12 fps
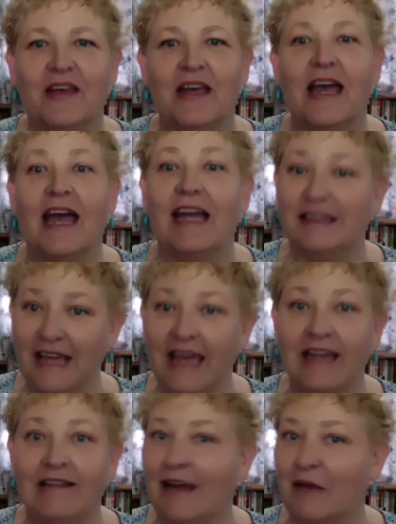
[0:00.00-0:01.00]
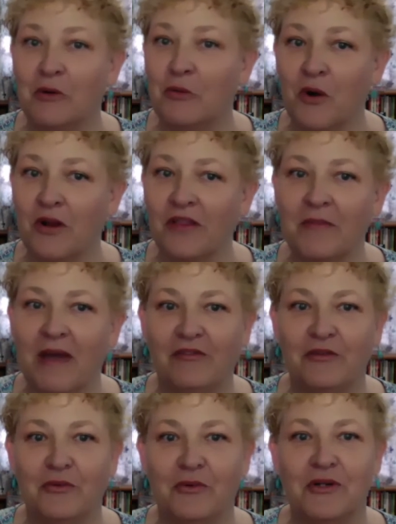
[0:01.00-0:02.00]
And then I reward them
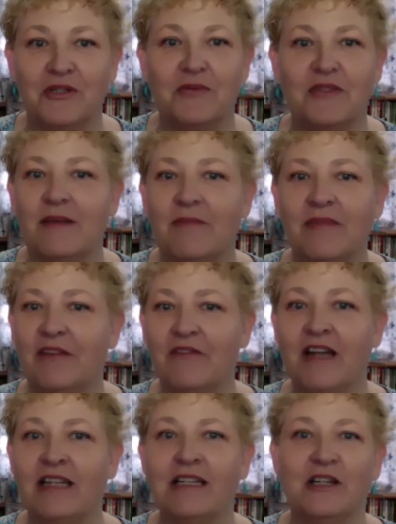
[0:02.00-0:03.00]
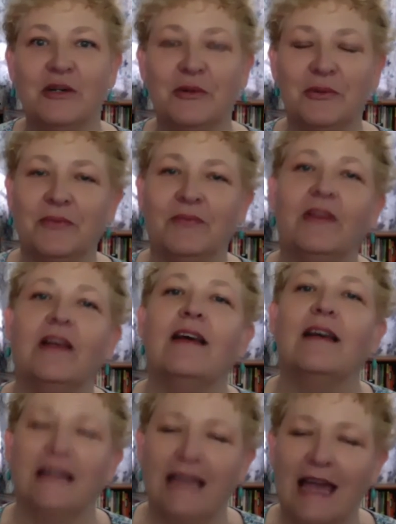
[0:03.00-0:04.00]
afterwards with something fun to do.
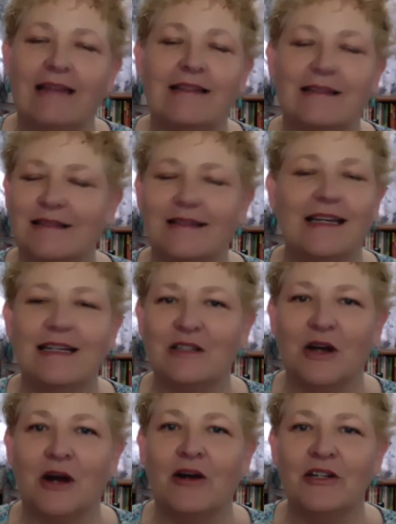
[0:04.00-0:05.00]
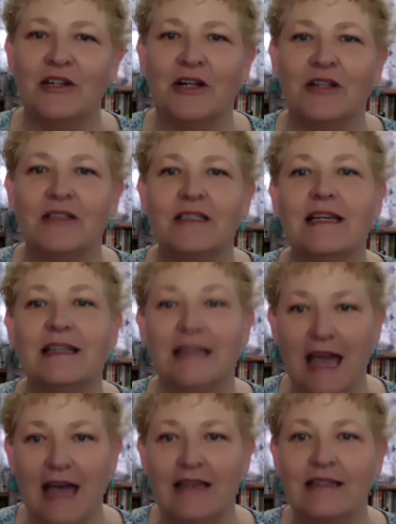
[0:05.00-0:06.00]
Yes, these are adults, and
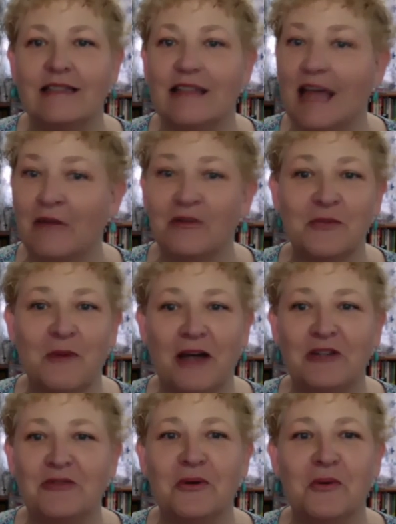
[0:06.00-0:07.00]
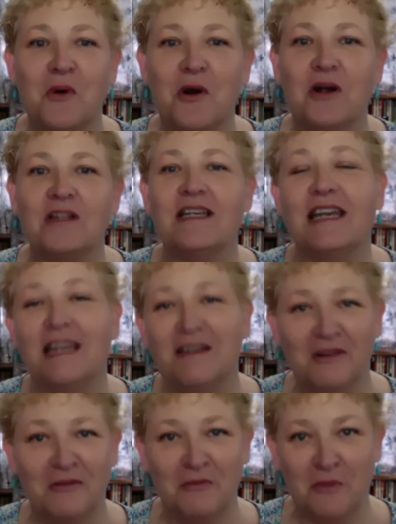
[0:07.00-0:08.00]
yes, they respond to rewards
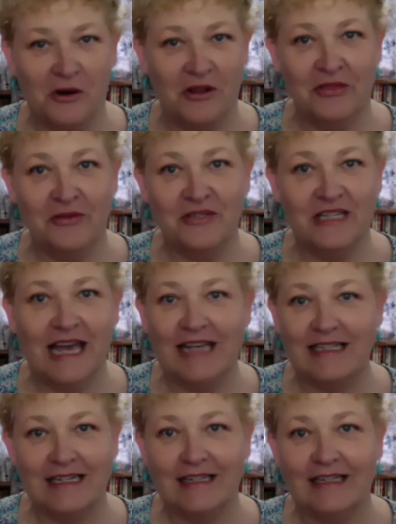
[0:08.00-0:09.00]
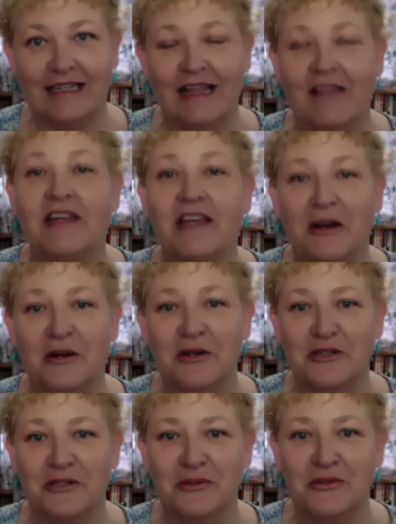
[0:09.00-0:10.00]
even more enthusiastically than the younger
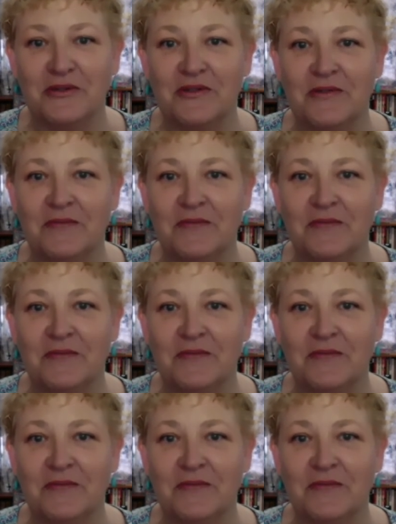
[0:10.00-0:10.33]
students.